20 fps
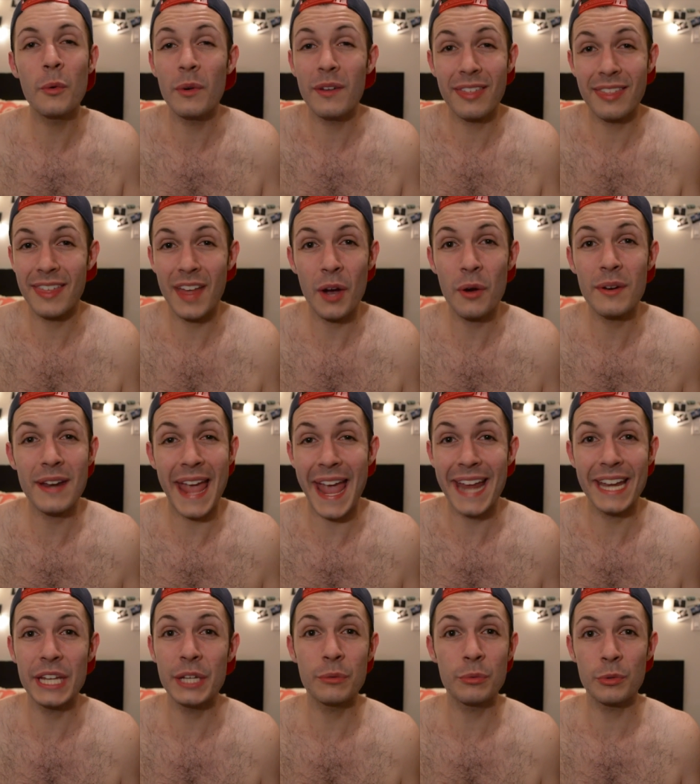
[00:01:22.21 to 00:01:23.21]
without
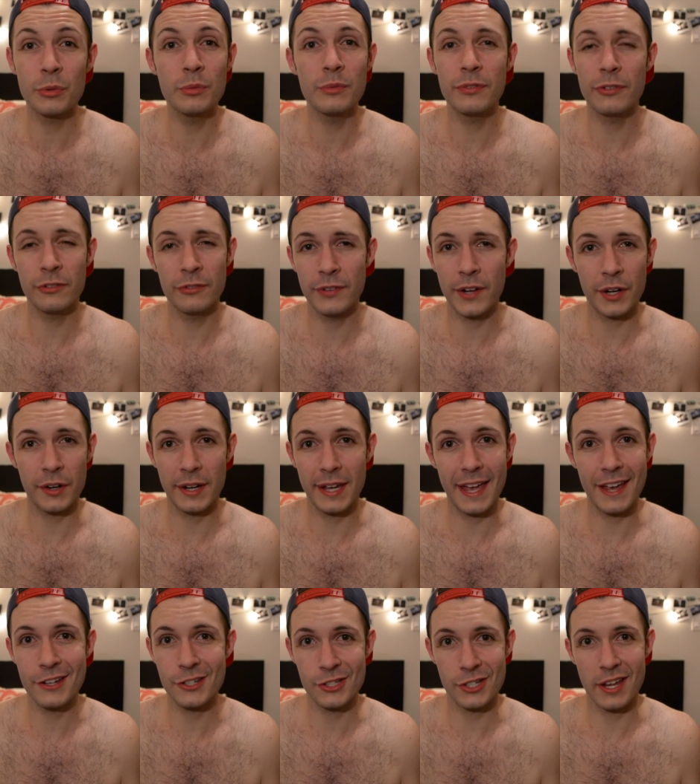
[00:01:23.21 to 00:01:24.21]
any room for
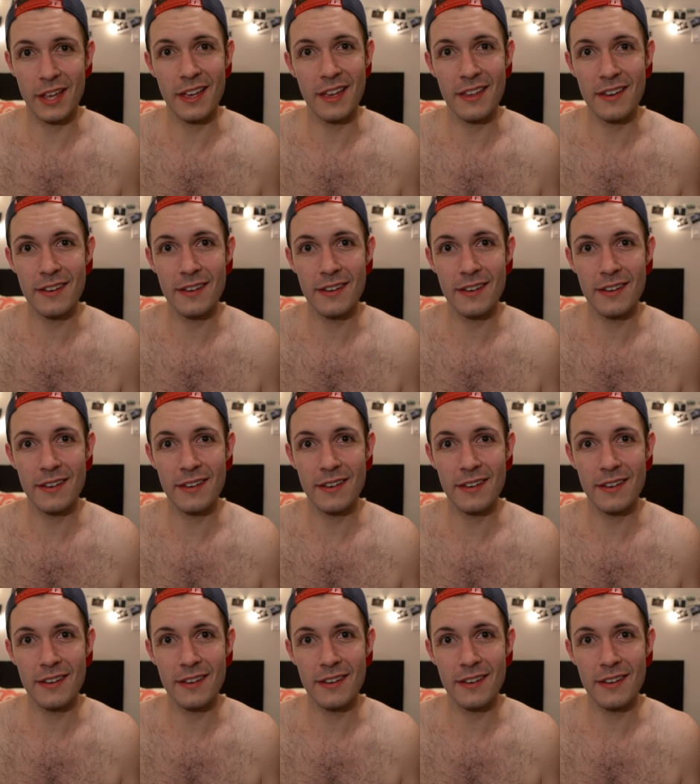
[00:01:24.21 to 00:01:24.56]
variation.